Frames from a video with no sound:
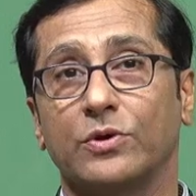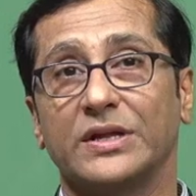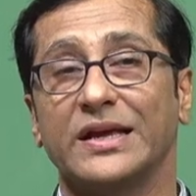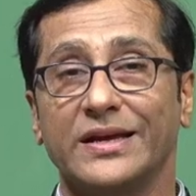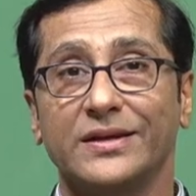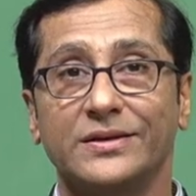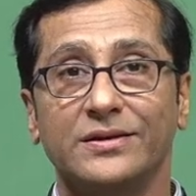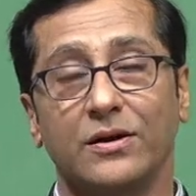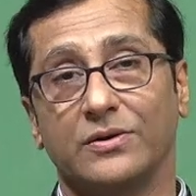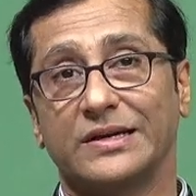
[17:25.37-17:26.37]
about ANN
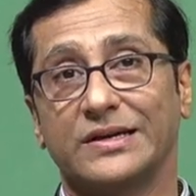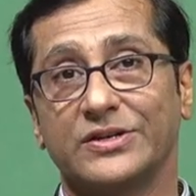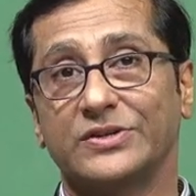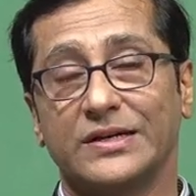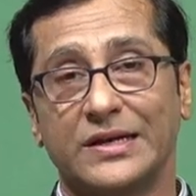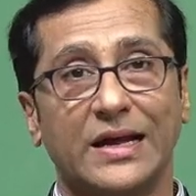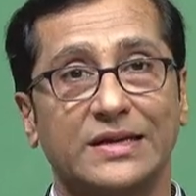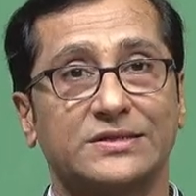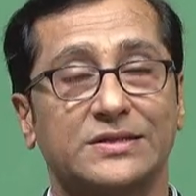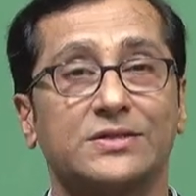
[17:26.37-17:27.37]
or regression
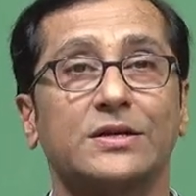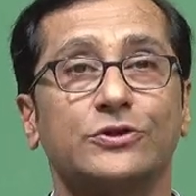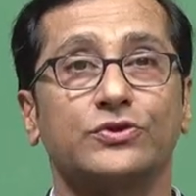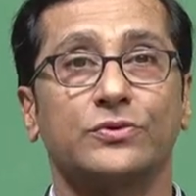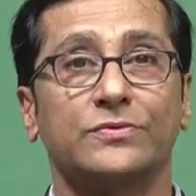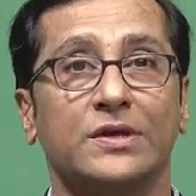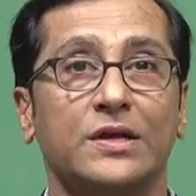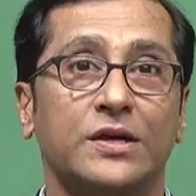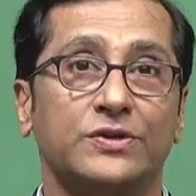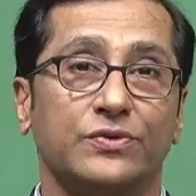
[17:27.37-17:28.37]
analysis also.
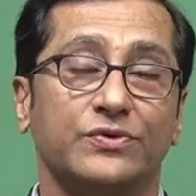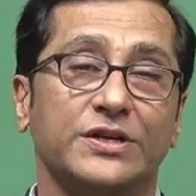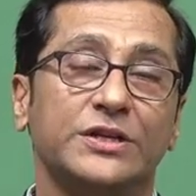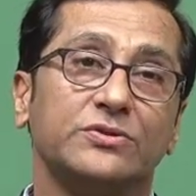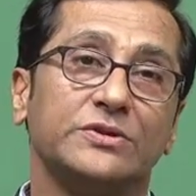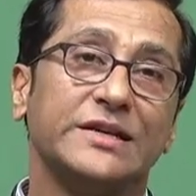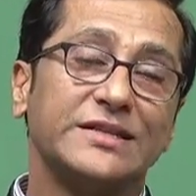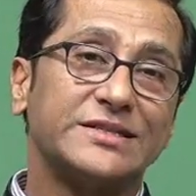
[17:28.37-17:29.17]
So we need to